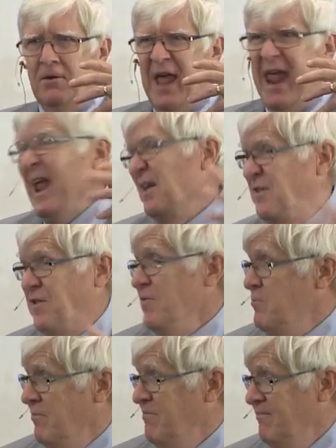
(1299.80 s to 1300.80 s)

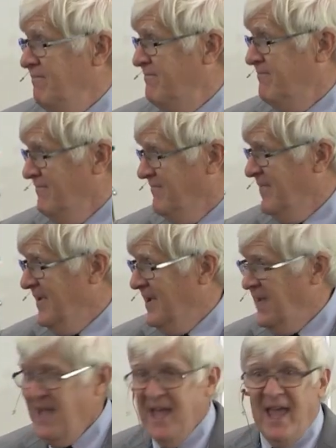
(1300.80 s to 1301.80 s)
handsome.
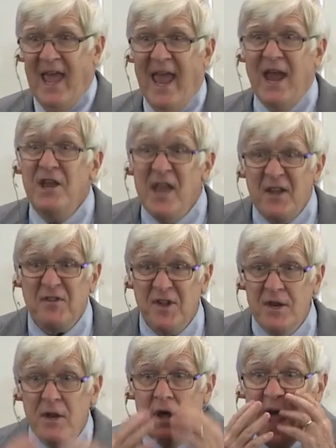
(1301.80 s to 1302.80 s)
And
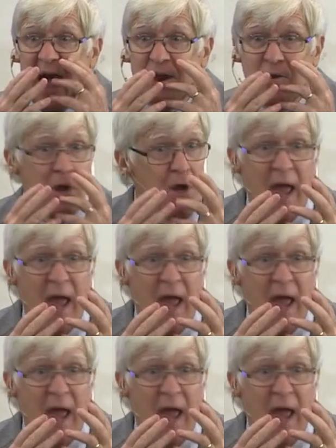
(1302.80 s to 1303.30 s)
Nixon had,